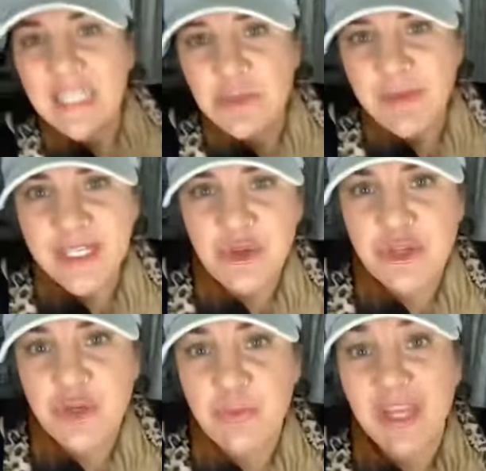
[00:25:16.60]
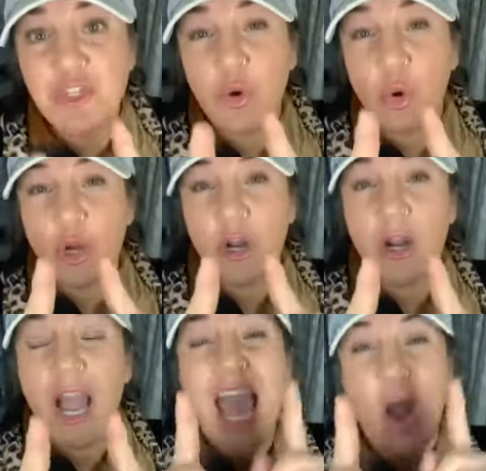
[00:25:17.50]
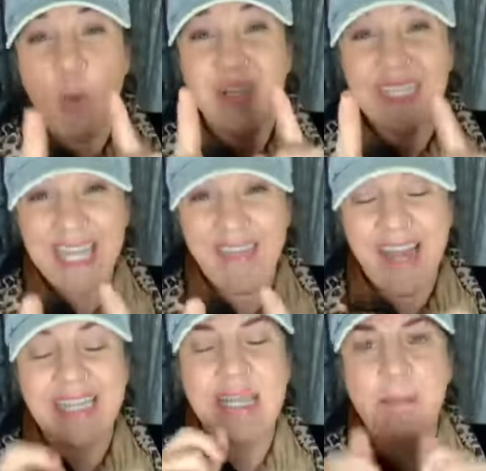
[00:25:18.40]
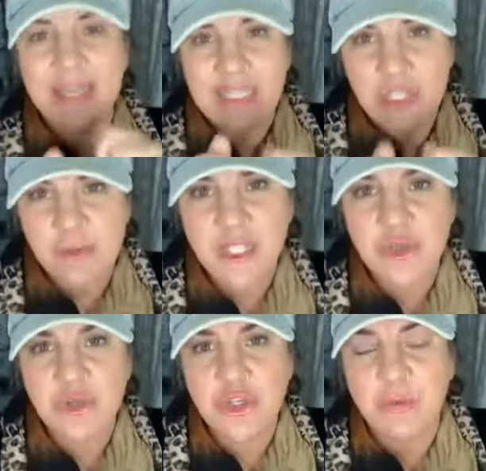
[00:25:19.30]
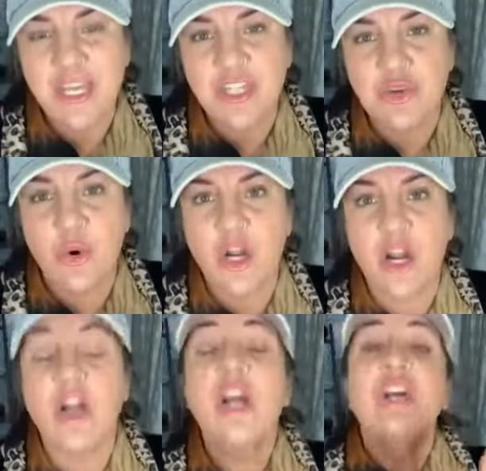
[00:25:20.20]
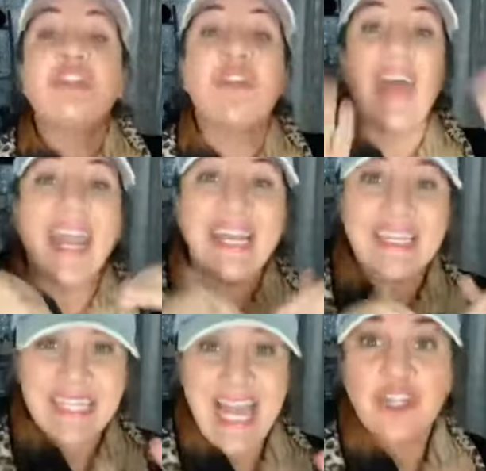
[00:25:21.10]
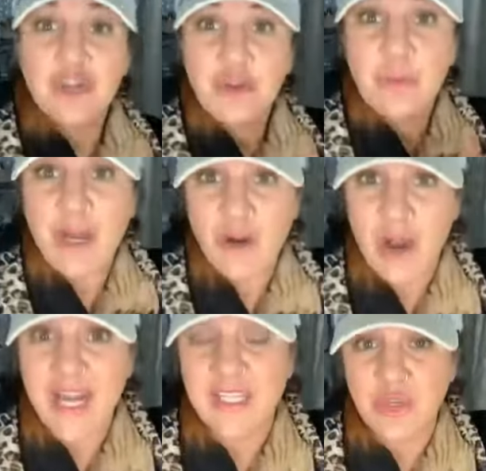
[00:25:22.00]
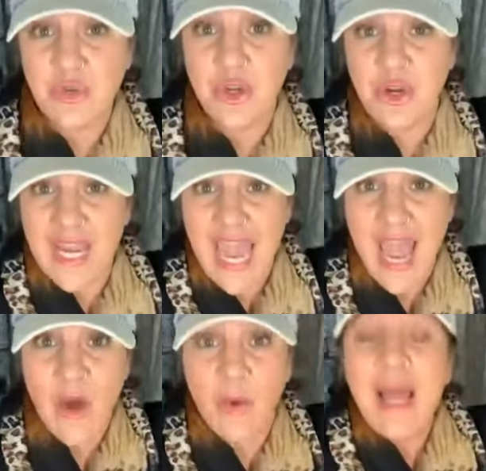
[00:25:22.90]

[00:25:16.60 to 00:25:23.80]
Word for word: me as soon as you place your order. I always say that. I say, message me as soon as you place your order so that I can attach your coupon credit to your account.